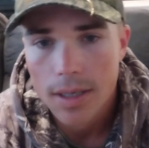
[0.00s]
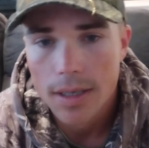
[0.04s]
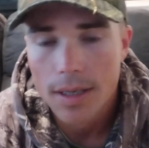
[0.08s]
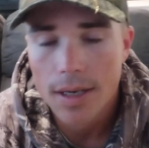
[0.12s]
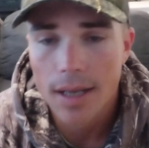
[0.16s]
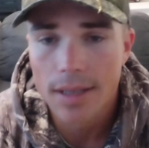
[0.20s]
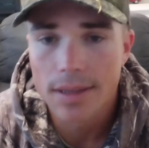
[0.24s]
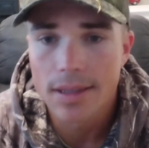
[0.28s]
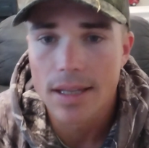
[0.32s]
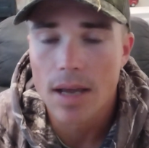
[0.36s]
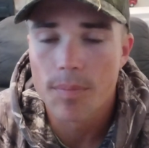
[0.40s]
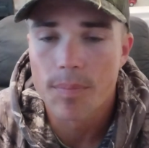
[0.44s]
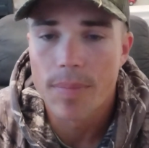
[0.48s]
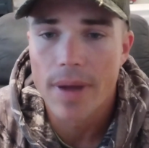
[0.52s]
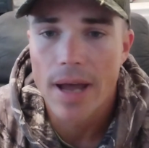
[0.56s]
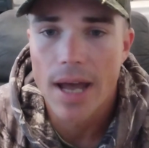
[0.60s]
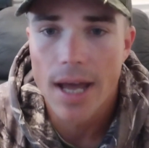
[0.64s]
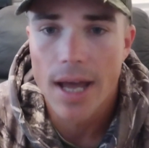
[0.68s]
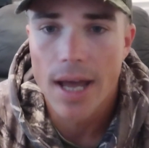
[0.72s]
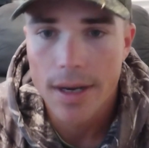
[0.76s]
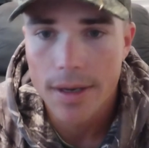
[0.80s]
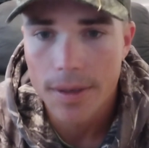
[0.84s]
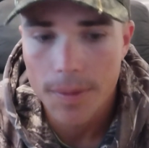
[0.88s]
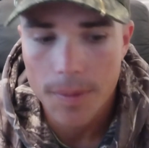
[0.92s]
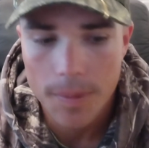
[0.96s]

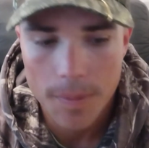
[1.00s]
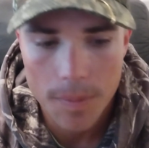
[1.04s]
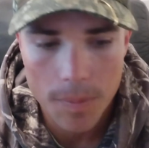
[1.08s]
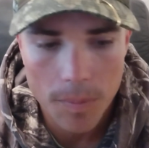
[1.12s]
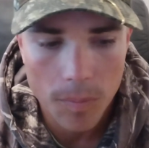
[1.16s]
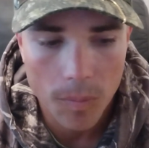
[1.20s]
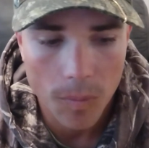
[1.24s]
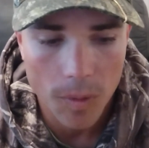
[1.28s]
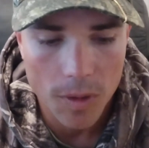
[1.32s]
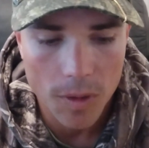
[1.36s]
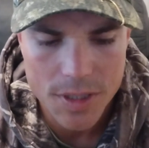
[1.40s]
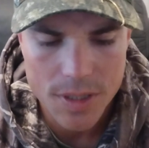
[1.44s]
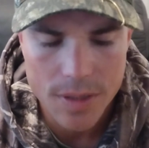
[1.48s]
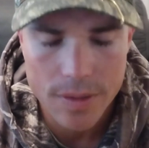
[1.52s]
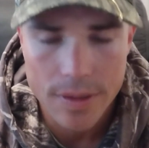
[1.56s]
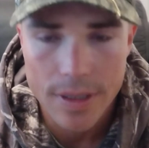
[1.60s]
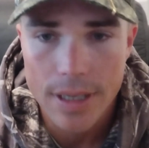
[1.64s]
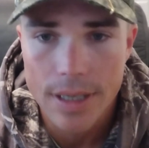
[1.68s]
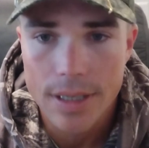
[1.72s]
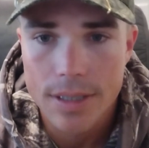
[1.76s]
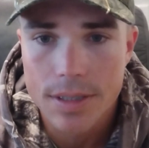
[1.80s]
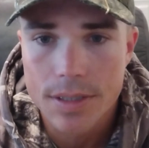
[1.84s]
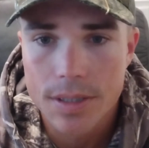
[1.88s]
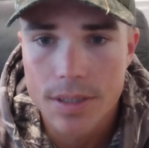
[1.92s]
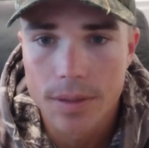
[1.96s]
bad once you
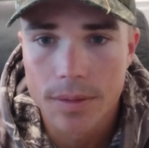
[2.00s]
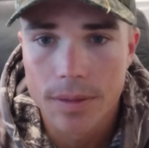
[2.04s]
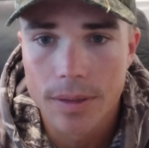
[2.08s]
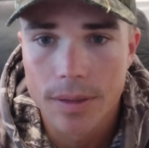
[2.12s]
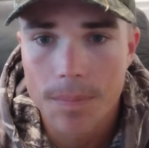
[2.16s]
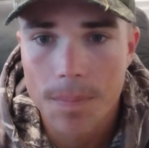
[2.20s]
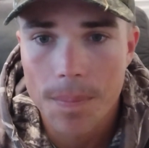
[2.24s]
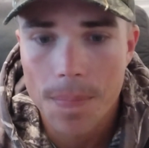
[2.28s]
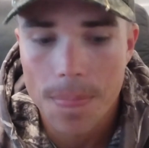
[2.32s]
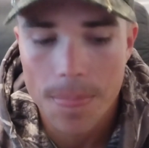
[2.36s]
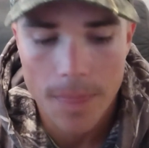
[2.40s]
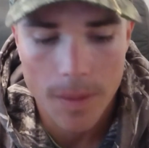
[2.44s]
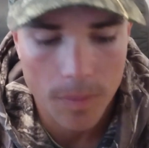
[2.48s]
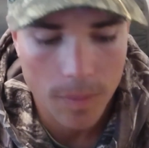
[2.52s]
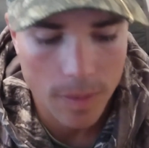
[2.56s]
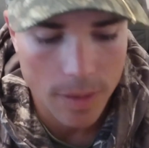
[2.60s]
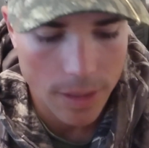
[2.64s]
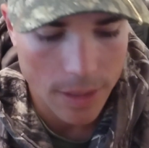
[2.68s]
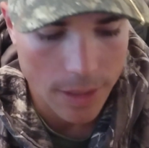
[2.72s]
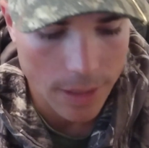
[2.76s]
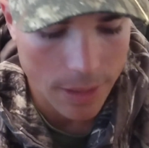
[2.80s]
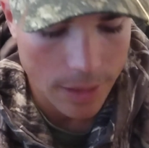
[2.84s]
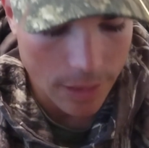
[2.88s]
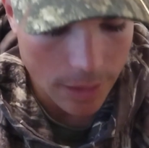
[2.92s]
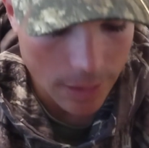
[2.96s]
get to it.
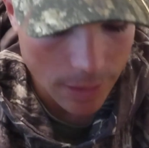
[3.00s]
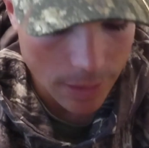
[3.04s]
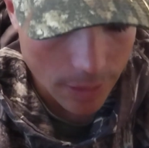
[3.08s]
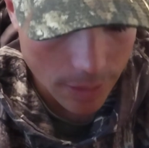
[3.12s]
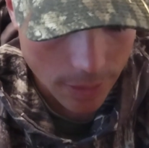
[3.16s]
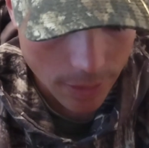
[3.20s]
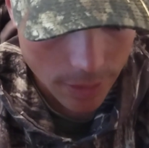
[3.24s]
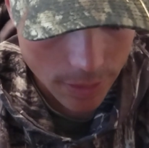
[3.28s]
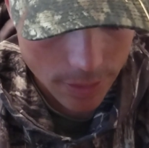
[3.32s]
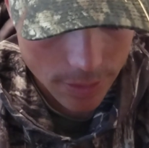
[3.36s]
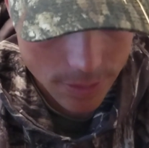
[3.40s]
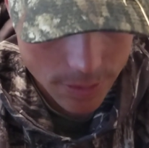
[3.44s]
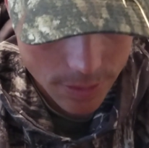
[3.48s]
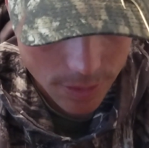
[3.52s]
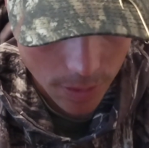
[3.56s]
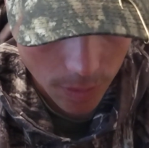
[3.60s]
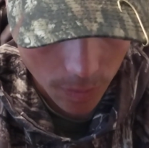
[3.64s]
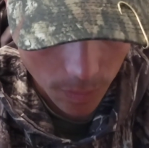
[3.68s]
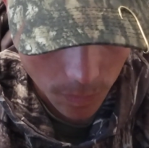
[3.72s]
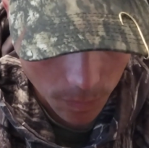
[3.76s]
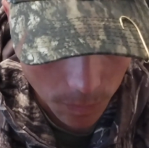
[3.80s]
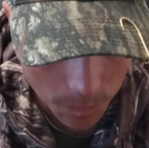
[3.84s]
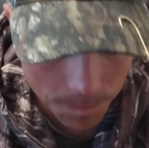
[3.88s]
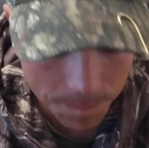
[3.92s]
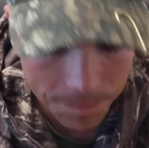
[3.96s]
Okay.
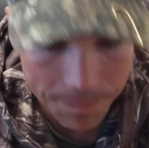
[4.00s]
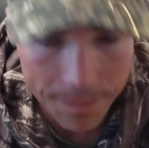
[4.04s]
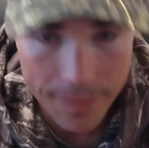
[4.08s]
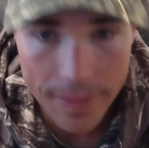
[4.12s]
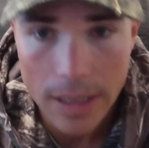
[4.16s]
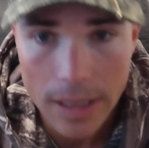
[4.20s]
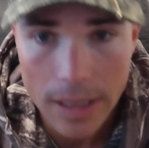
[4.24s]
So